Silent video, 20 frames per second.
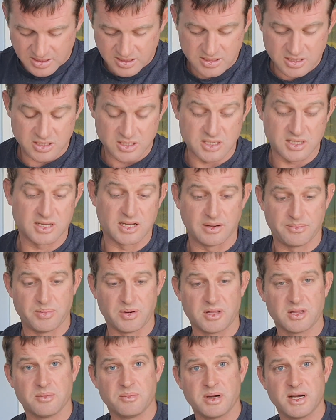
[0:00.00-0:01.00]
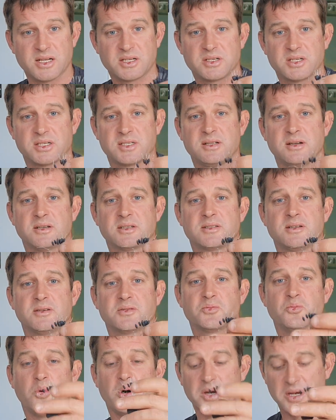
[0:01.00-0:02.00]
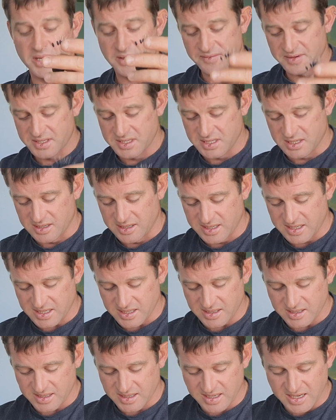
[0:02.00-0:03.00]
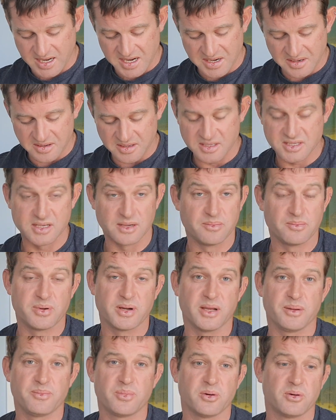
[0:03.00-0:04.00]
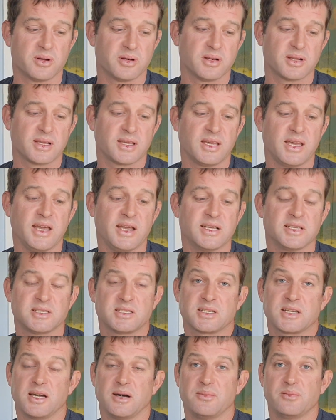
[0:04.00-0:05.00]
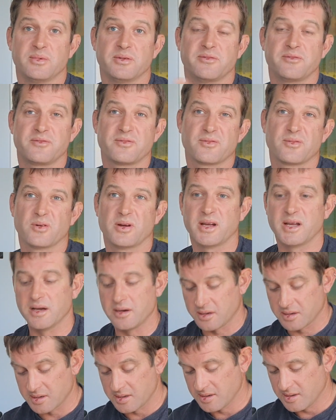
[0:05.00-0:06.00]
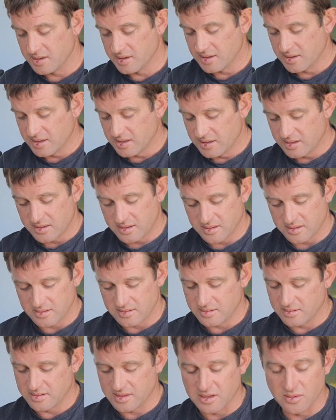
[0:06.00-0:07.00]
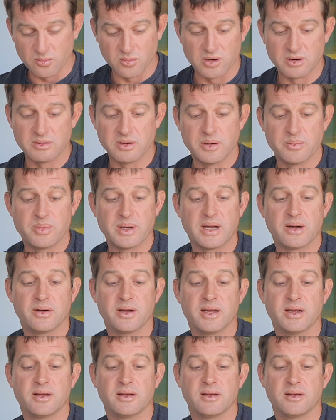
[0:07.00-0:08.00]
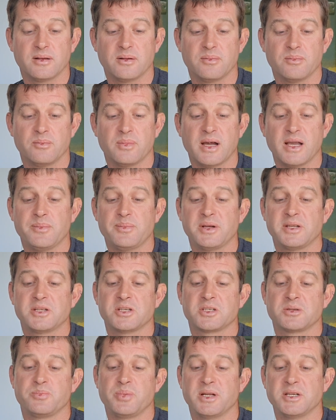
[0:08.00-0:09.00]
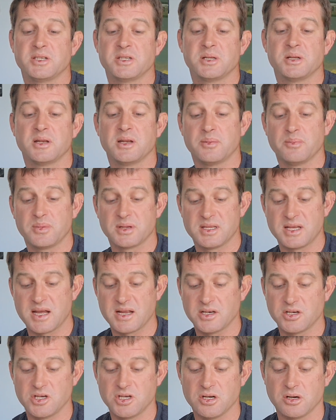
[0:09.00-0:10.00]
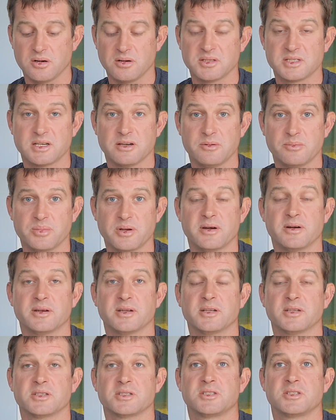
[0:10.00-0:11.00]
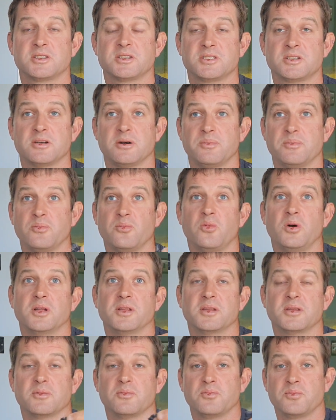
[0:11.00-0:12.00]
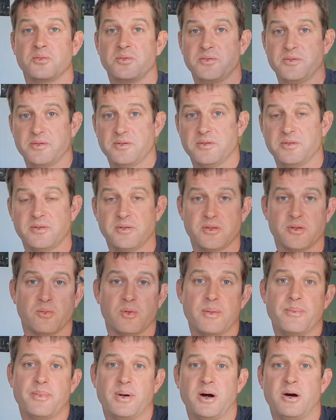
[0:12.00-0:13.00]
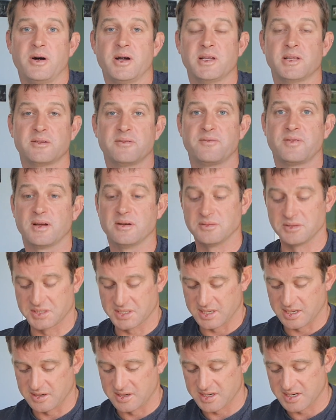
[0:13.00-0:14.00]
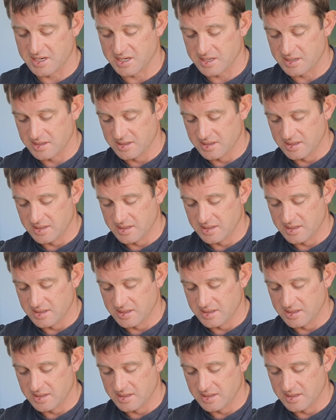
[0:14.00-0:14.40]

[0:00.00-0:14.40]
Just a couple of the matrix line stops, one either side. Again, some people and the kits come with 3 on. Don't worry about it. Maybe just pinching a number 10 shot or something behind it, just to stop the one behind the float sliding.